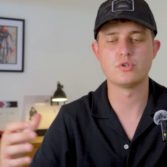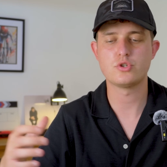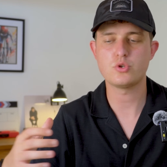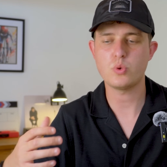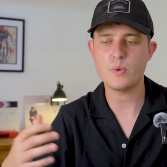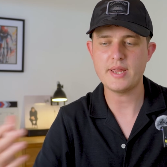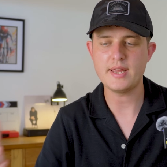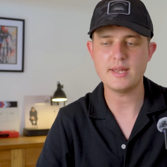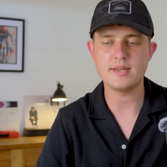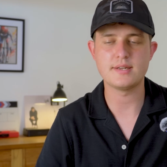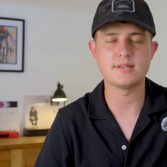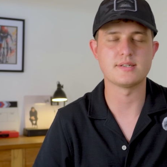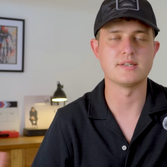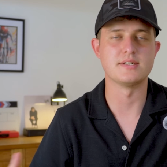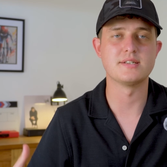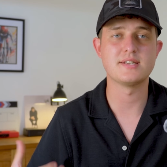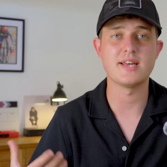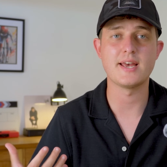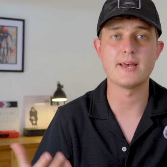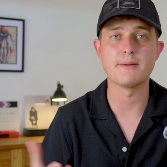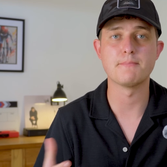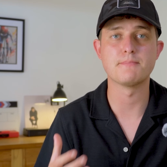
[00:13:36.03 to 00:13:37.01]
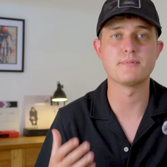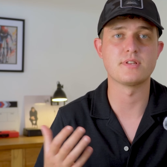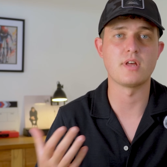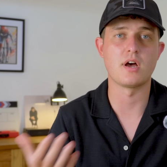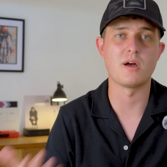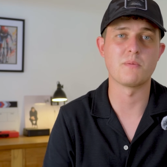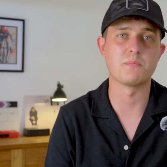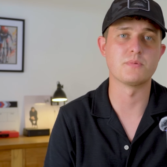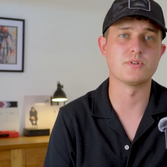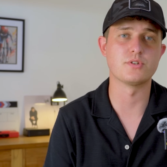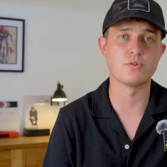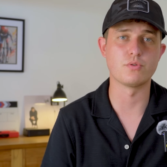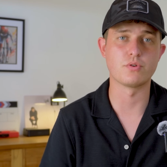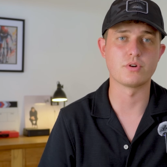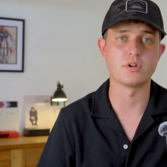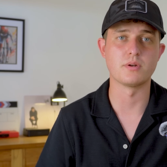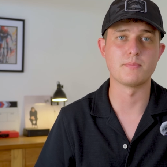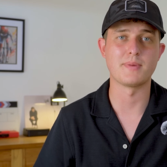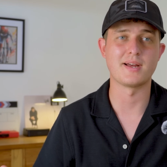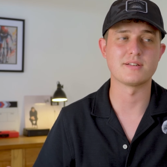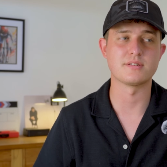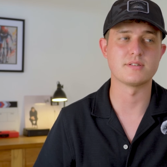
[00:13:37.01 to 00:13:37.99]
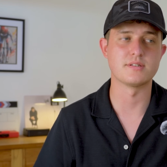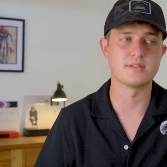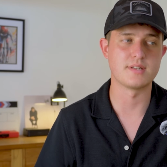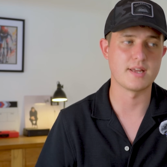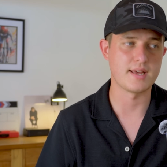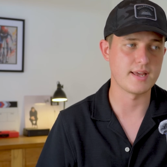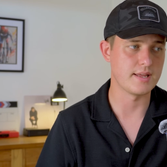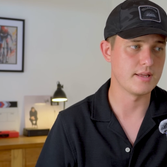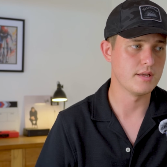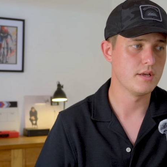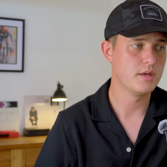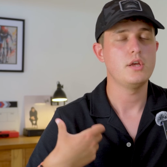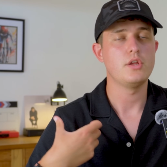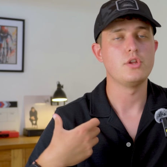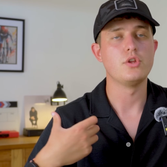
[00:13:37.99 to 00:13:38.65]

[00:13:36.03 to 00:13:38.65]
tweaks and tips that I've been talking about today,